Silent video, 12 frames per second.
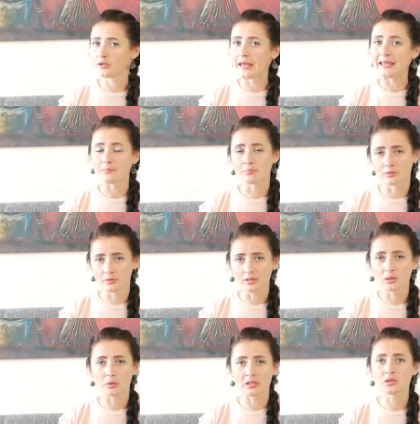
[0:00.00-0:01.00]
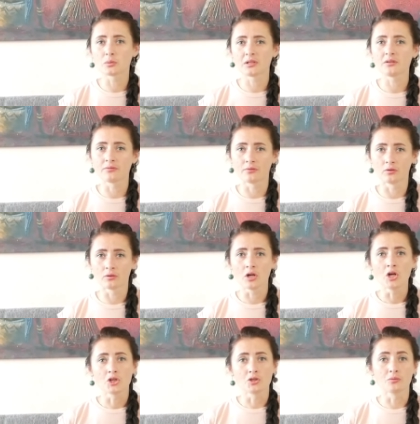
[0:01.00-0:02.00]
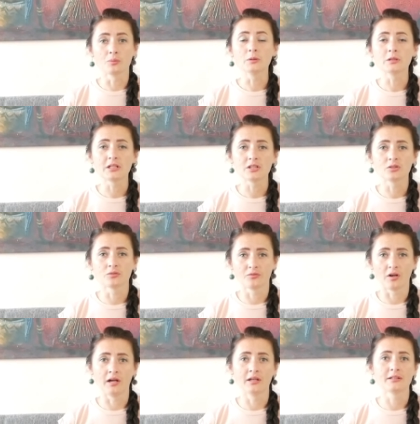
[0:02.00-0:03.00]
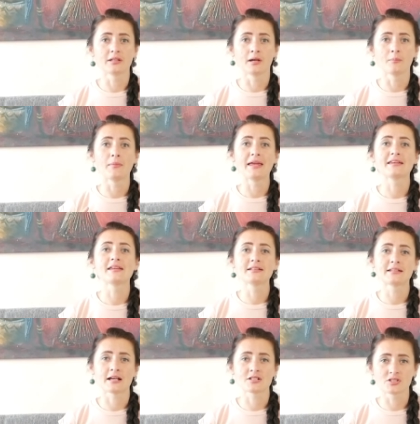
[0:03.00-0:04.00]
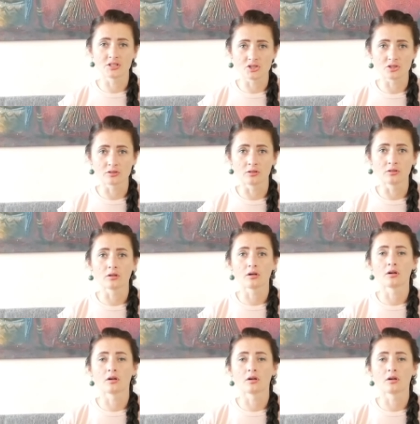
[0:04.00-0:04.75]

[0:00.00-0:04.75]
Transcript: April 2024, you will need to find a Making Tax Digital